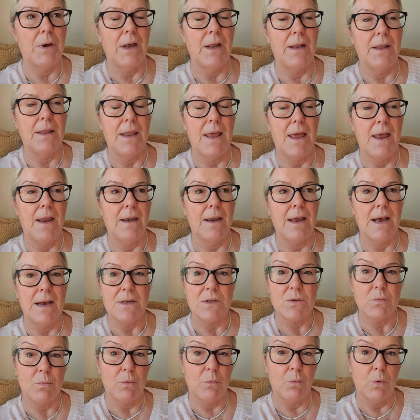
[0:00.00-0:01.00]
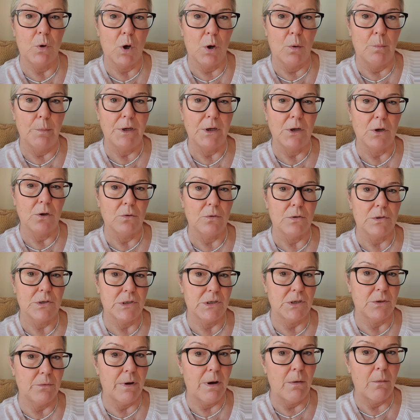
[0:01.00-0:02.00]
And then as we were coming closer
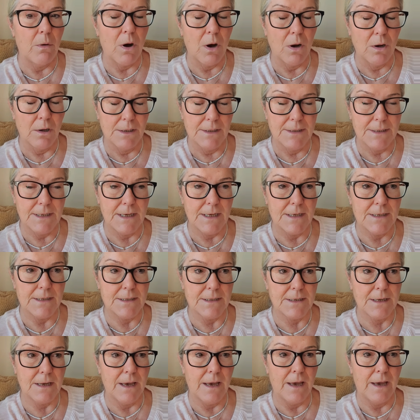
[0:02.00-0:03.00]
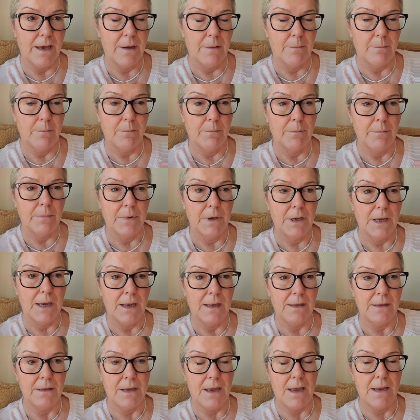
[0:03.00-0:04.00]
to our holidays,
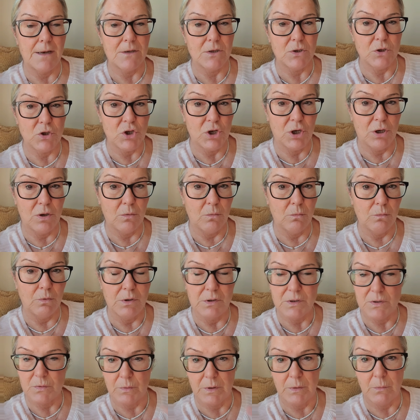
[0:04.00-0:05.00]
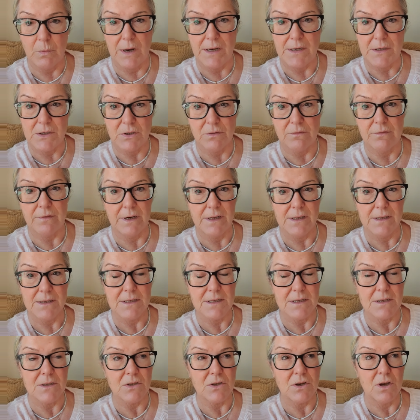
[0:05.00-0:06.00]
at the end of June, because we went to
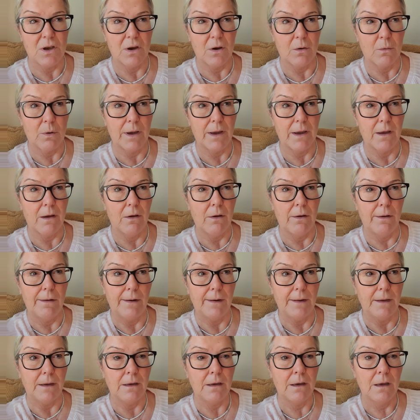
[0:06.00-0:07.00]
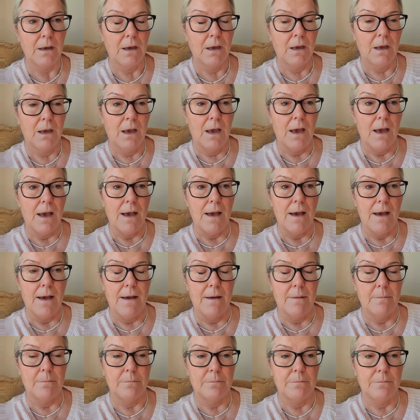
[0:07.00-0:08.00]
France this year quite early,
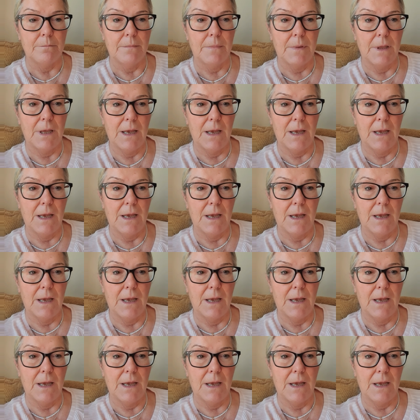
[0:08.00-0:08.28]
I